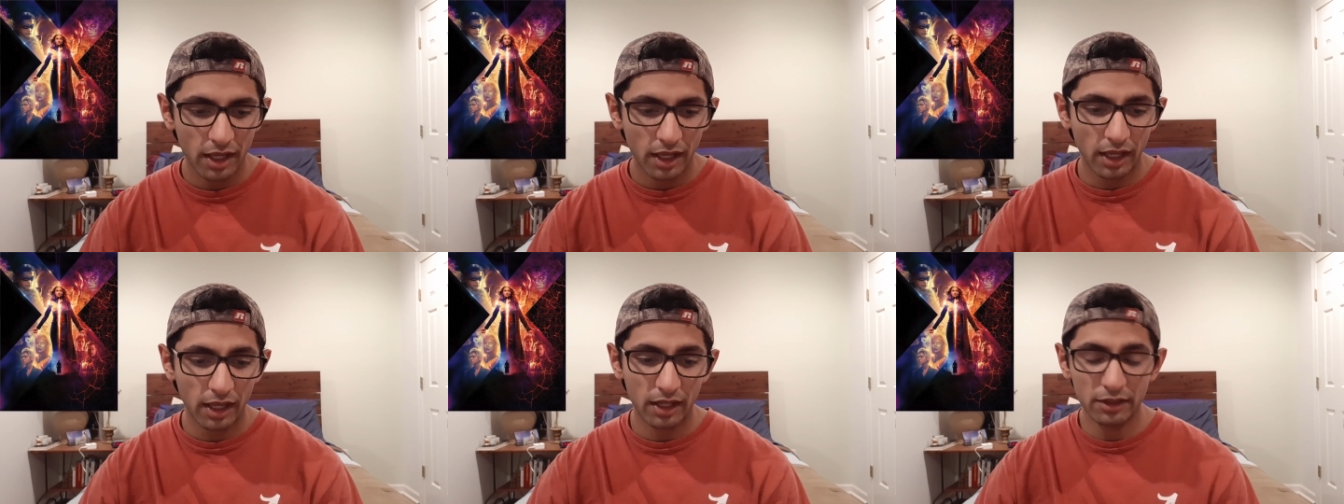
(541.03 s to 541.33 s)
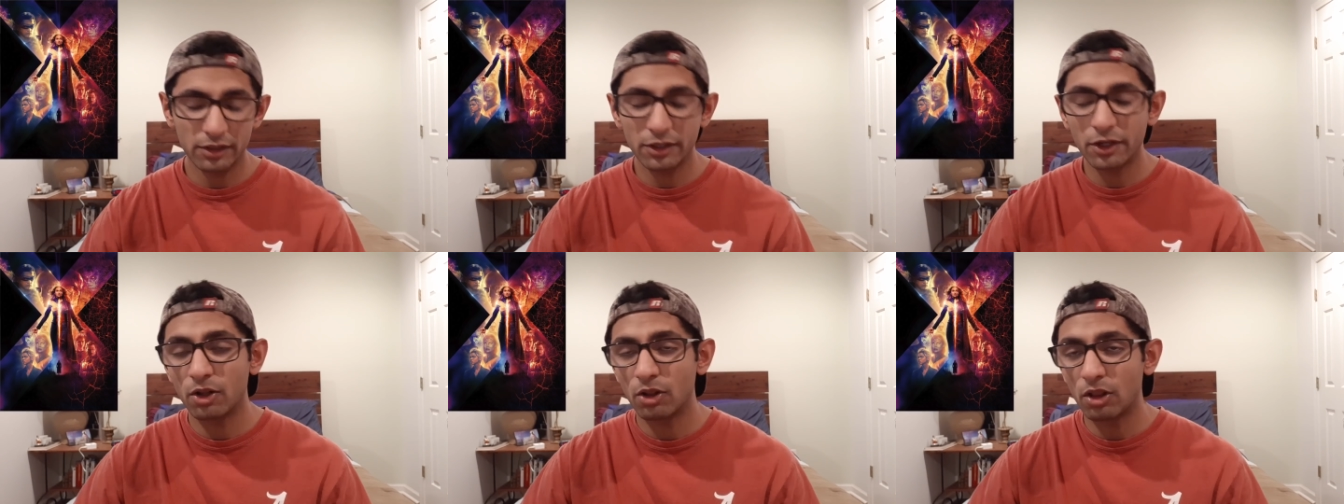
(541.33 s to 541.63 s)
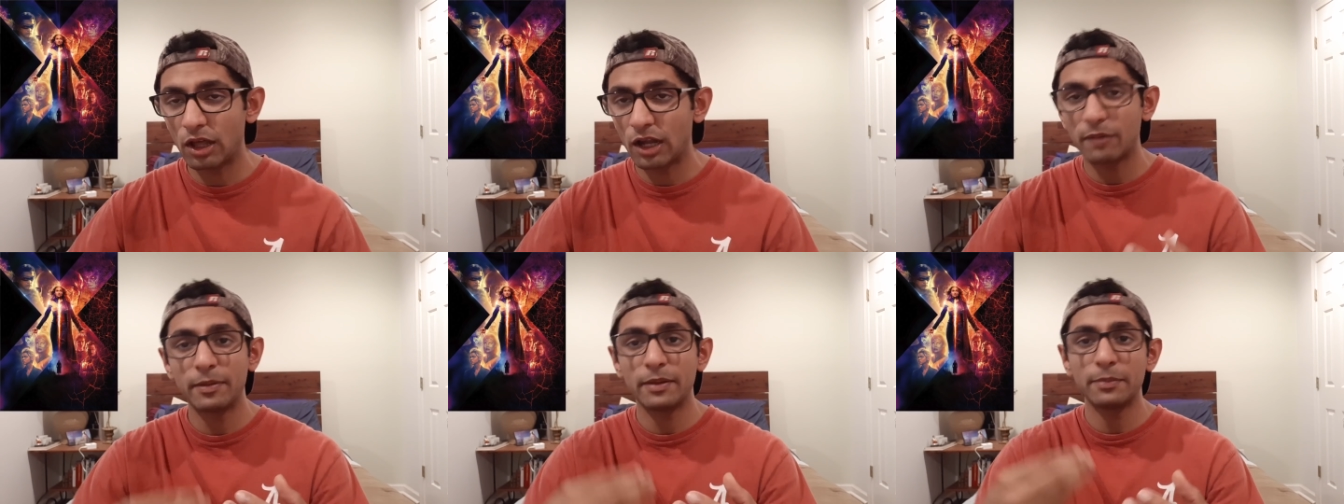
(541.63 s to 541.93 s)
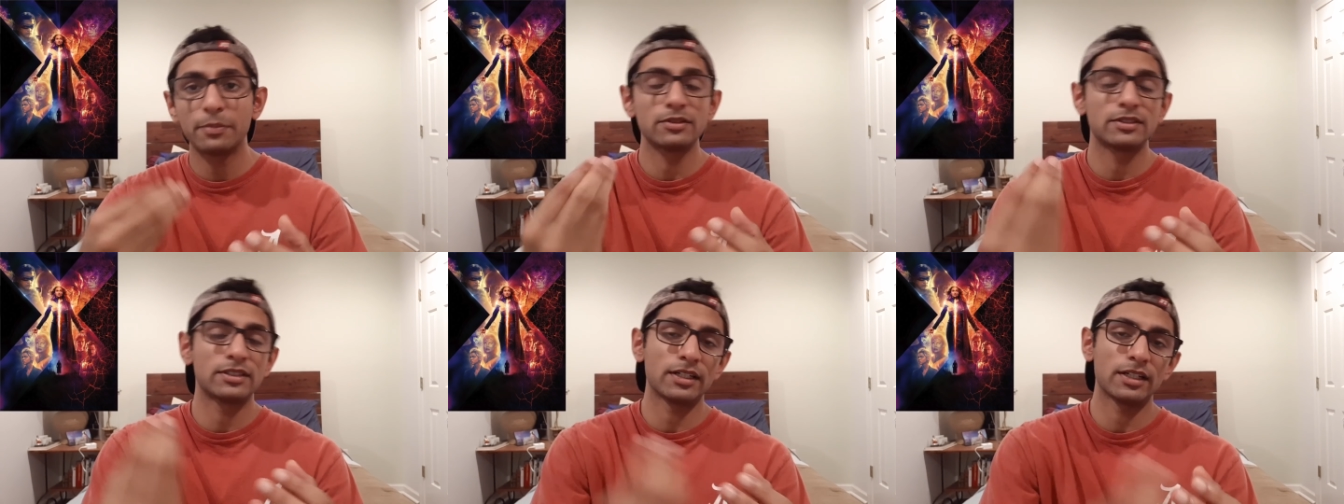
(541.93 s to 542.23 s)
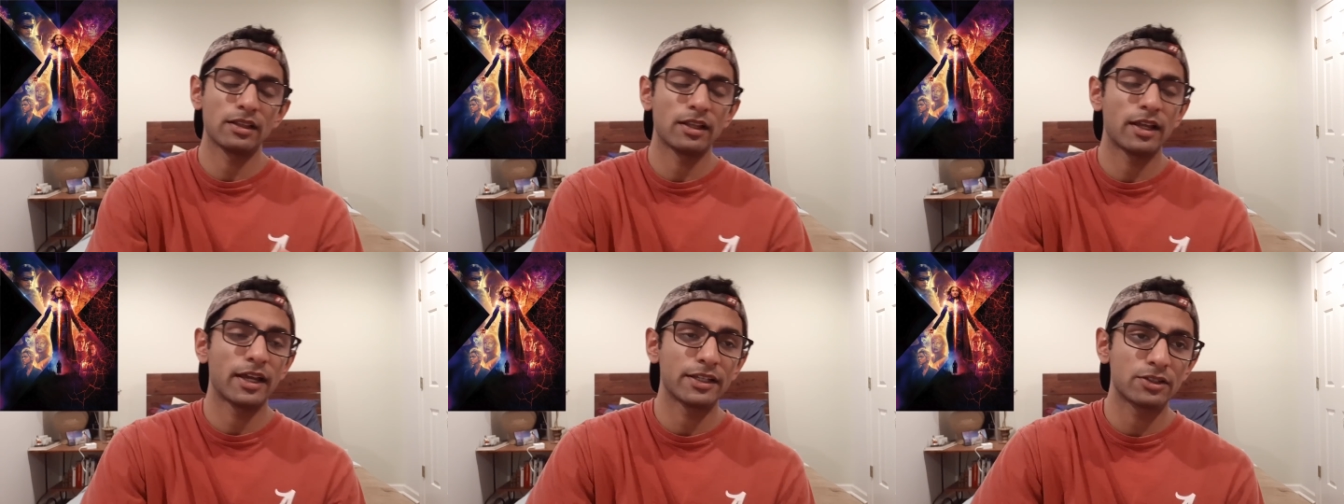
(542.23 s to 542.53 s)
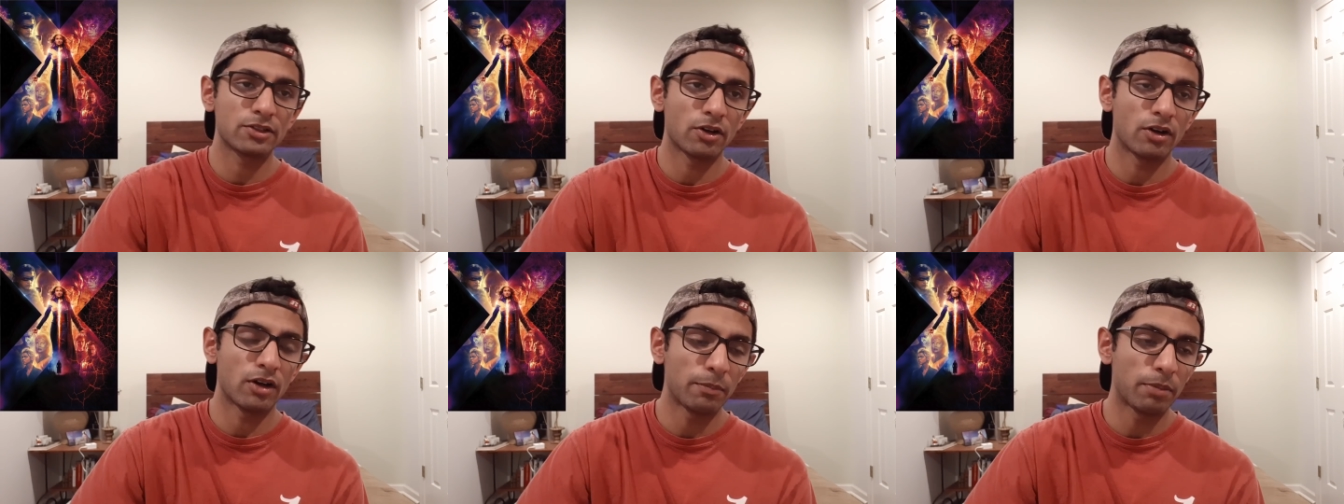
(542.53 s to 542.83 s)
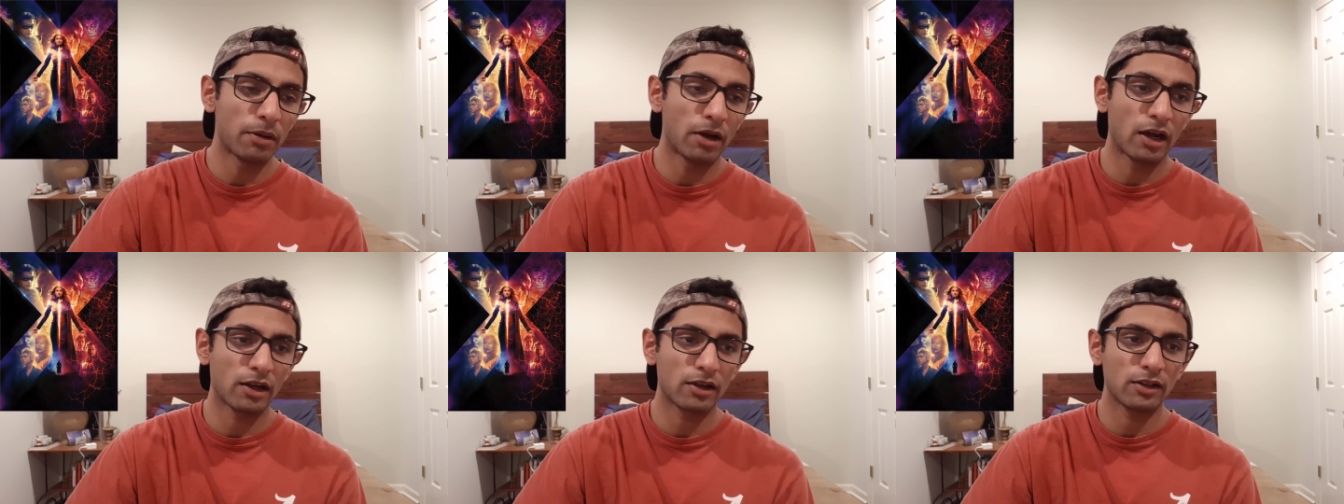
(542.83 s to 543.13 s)
And, you know, a lot of people didn't like
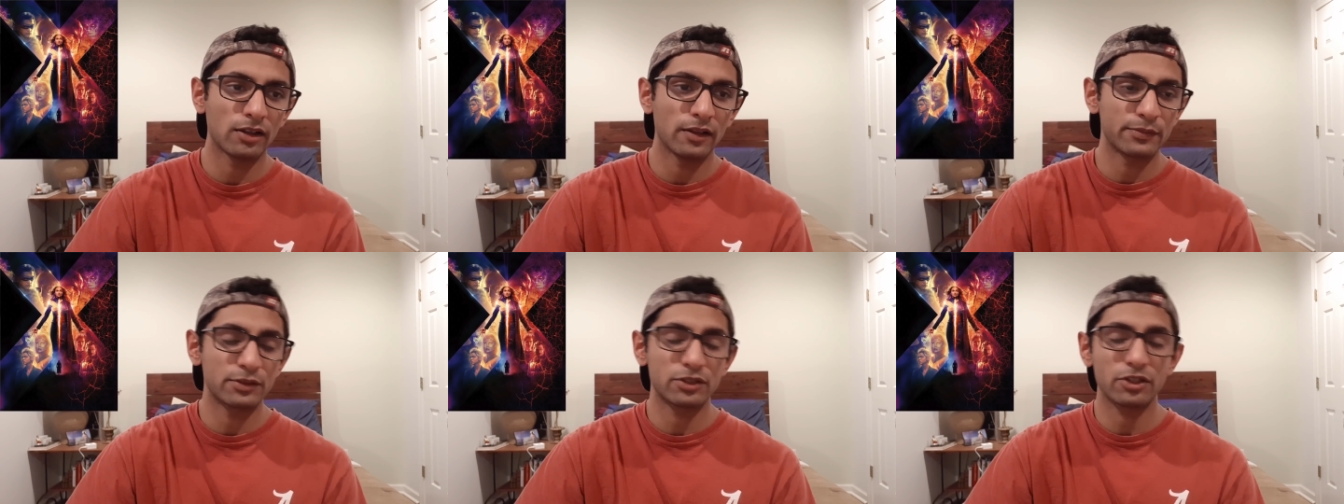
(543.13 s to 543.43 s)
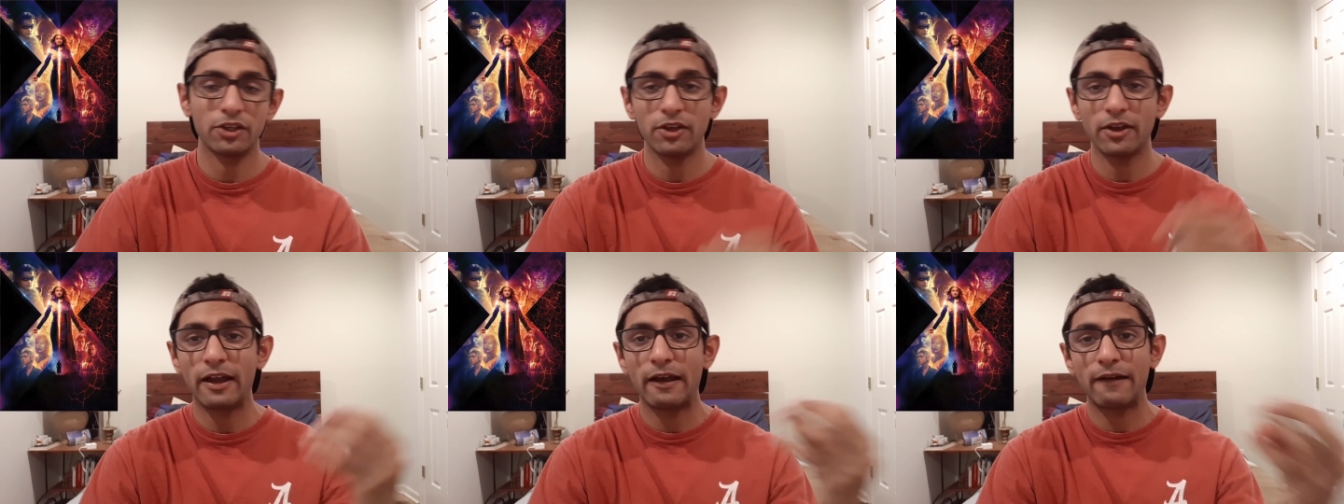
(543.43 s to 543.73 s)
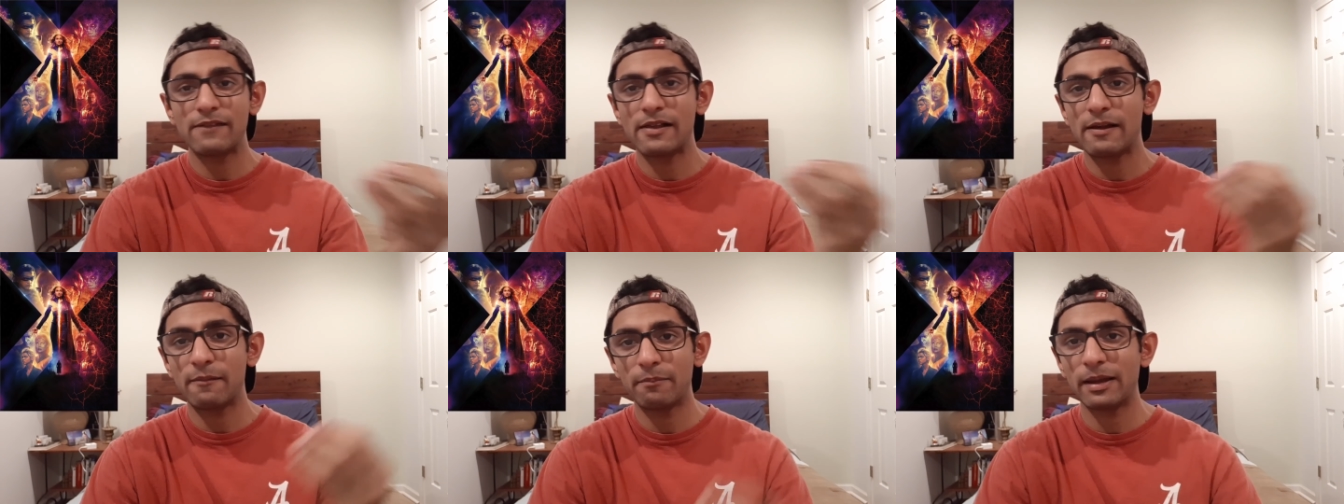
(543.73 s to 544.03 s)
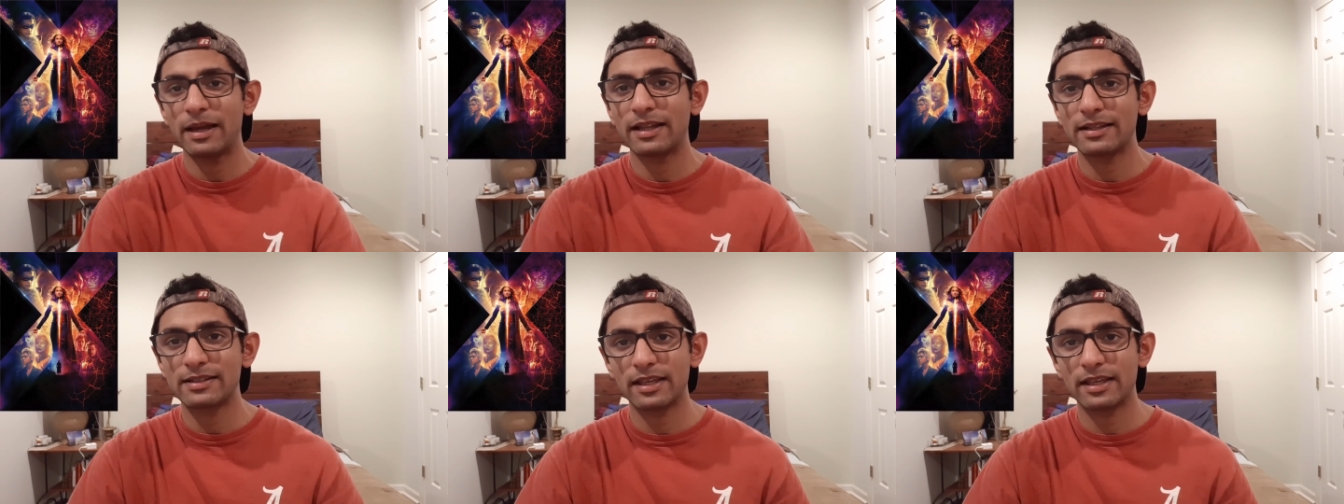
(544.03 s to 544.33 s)
Apocalypse, so you have that bad